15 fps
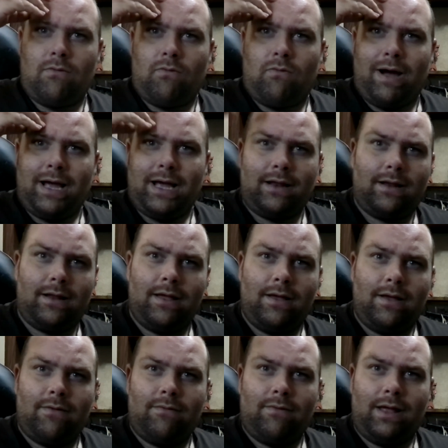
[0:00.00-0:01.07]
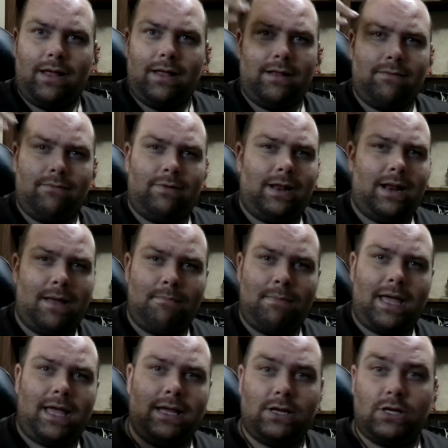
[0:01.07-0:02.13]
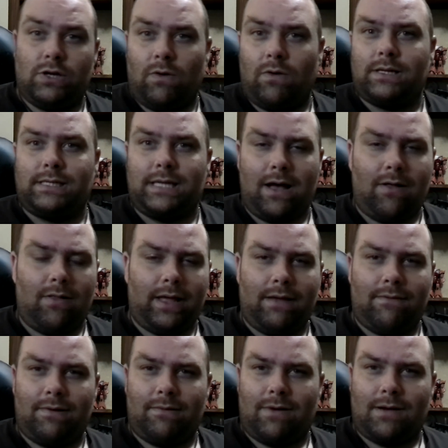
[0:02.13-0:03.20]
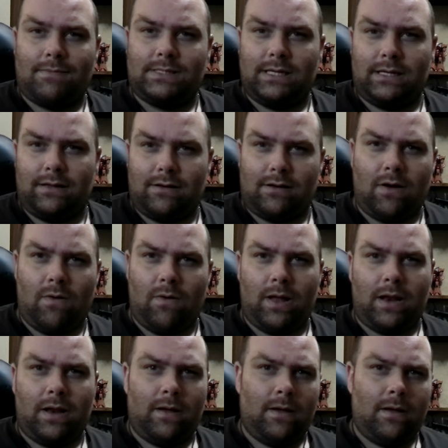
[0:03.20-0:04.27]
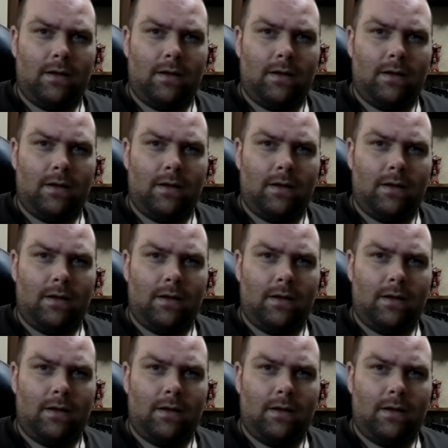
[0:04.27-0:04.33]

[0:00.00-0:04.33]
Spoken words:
why, when I'm making shorts, hell, even where I'm sitting there going,